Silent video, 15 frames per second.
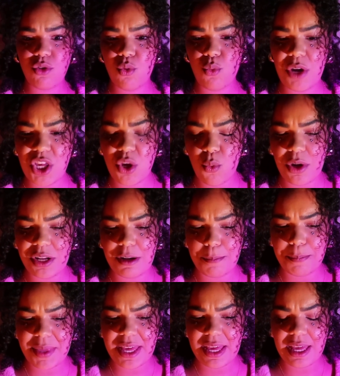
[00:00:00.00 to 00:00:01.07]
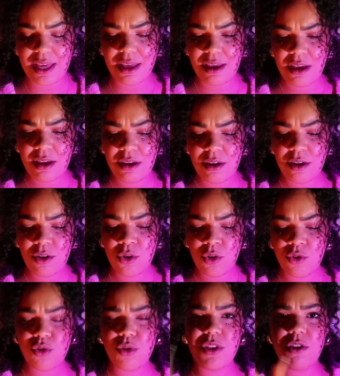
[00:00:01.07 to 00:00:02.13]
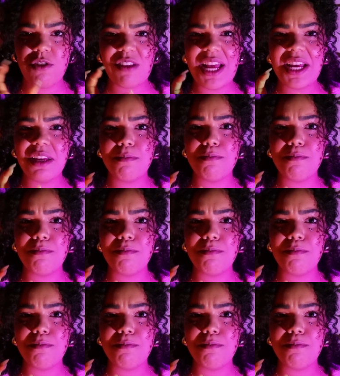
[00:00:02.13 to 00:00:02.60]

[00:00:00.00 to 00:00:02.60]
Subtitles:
to where you want to be. So there's like a